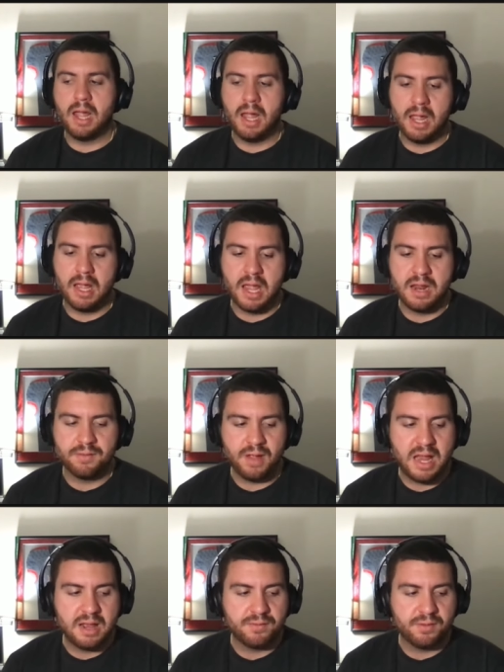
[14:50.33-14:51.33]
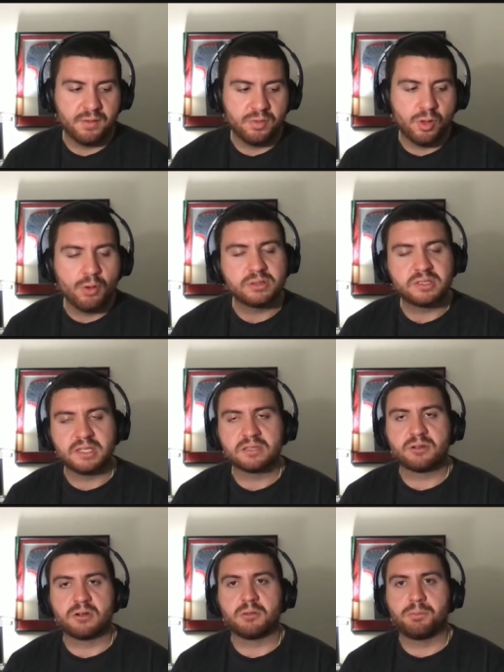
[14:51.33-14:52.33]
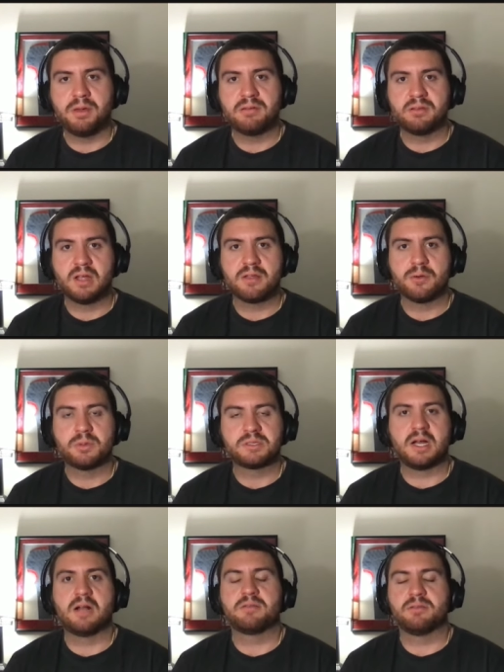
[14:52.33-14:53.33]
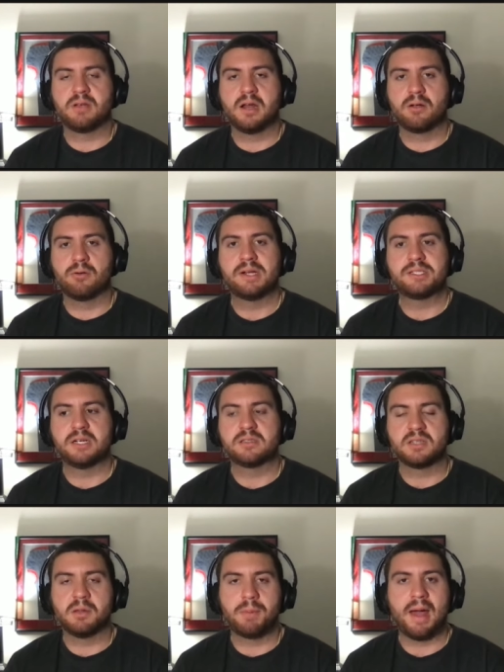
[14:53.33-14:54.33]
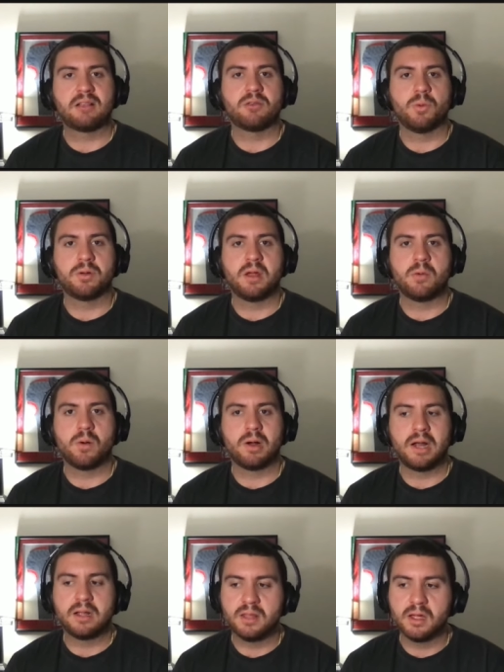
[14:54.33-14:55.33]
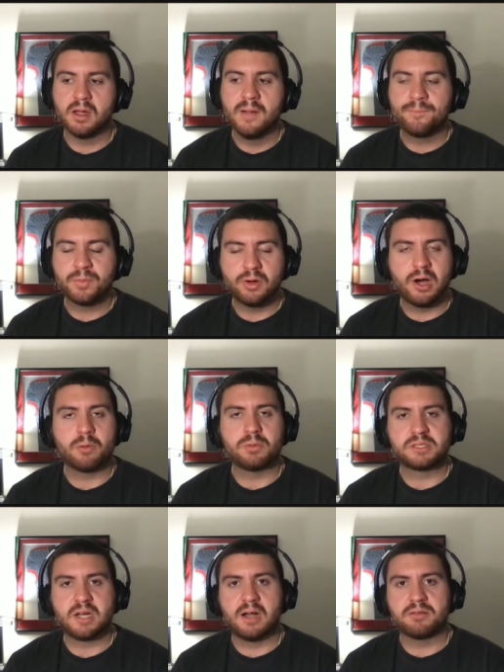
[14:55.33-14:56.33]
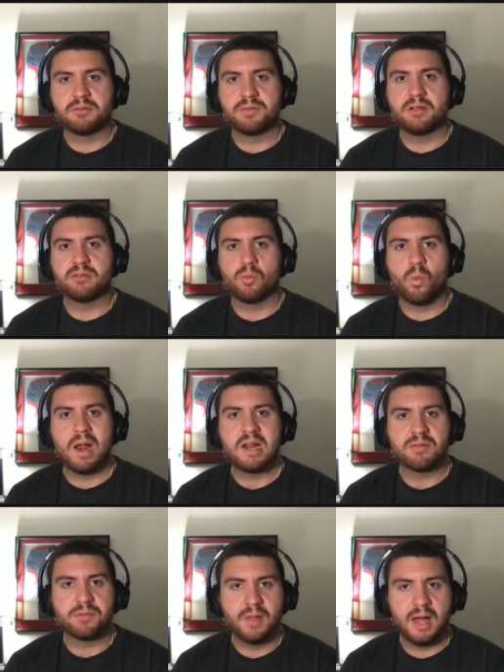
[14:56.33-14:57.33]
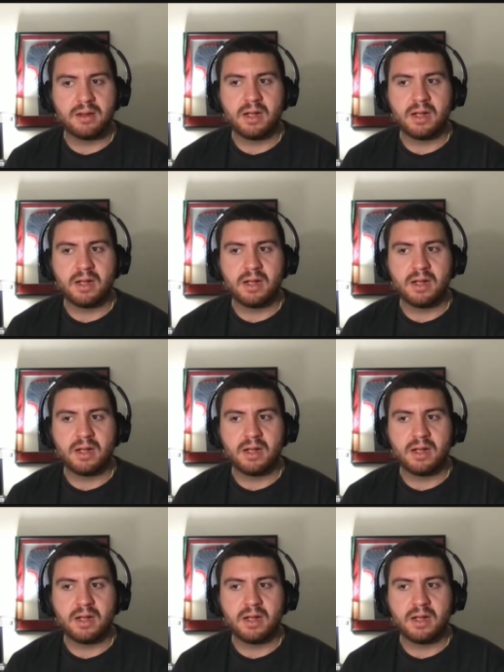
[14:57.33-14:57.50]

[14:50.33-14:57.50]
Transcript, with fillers: and if, and if those things start to piece together, Wisconsin's got a great chance to get back to where they were. And I think a lot of Wisconsin fans are waiting for that.